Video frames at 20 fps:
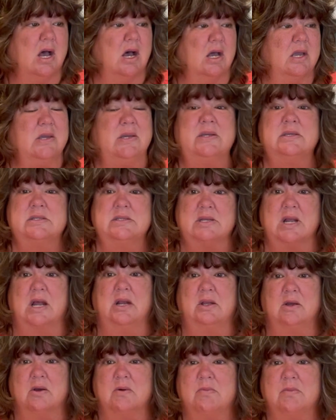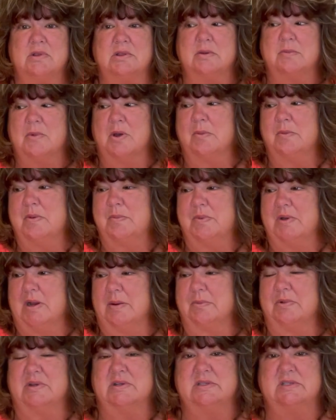He is not home at the moment, but
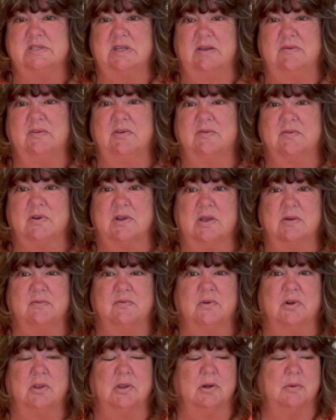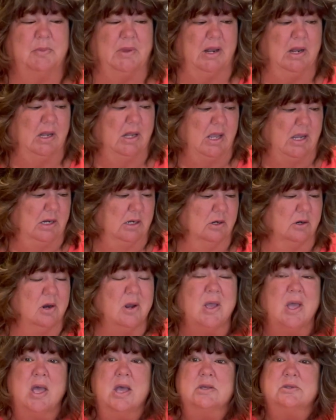I'm gonna save it for him for a little bit later.
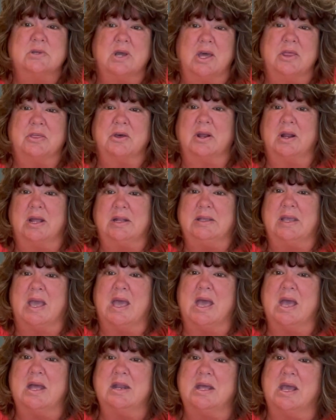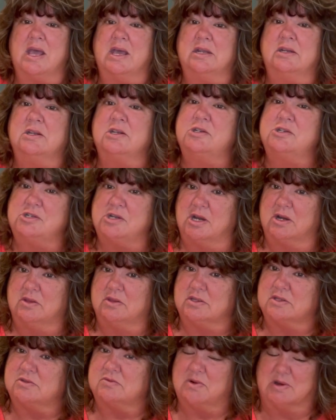So I thought I'd go ahead and share
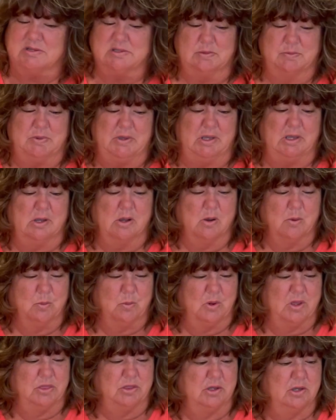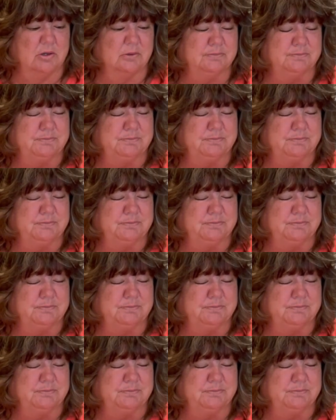this recipe with you.